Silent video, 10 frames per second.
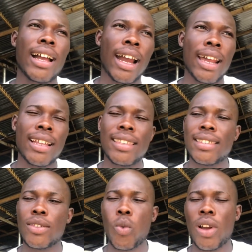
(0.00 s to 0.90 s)
And that
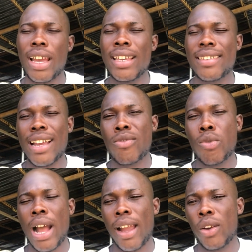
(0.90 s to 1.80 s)
is a cycle
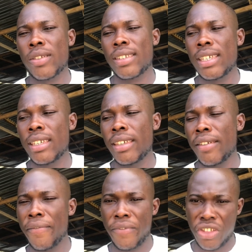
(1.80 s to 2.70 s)
I cannot see in
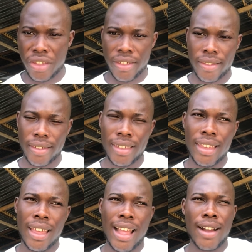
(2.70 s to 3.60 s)
fishes.
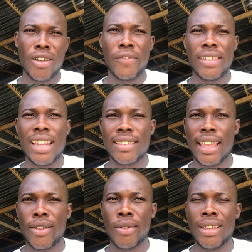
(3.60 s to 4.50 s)
I cannot see that
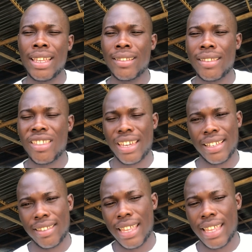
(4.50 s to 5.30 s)
cycle in chickens.